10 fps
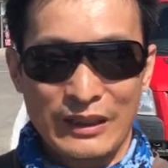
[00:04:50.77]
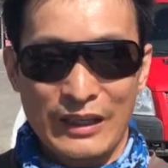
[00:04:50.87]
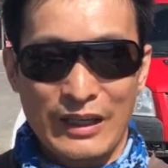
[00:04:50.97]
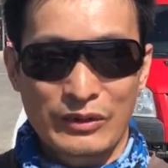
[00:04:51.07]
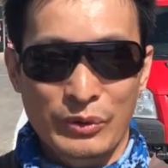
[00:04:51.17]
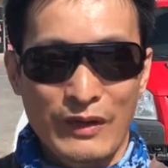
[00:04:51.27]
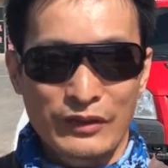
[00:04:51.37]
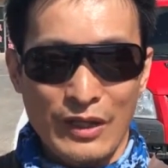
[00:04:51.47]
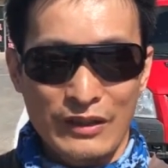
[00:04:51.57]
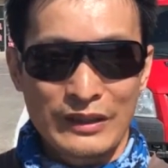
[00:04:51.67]

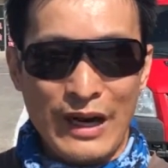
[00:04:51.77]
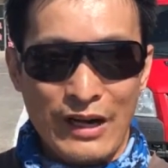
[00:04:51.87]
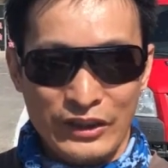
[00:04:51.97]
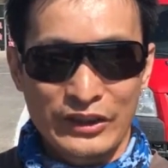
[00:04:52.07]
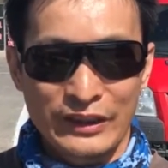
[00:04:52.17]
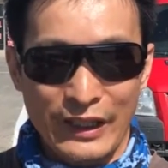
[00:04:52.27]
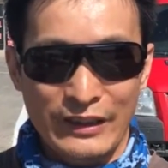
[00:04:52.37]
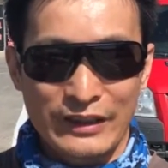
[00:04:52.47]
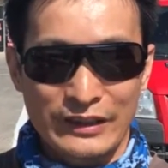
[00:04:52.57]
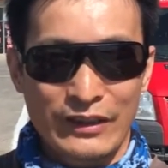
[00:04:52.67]
12,000 RT
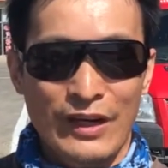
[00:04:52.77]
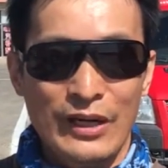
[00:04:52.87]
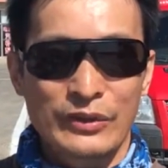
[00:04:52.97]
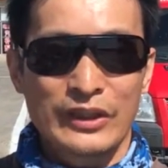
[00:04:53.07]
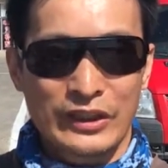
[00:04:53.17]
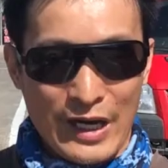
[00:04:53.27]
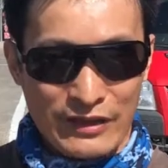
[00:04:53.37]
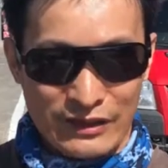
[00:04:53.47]
and 700 GS.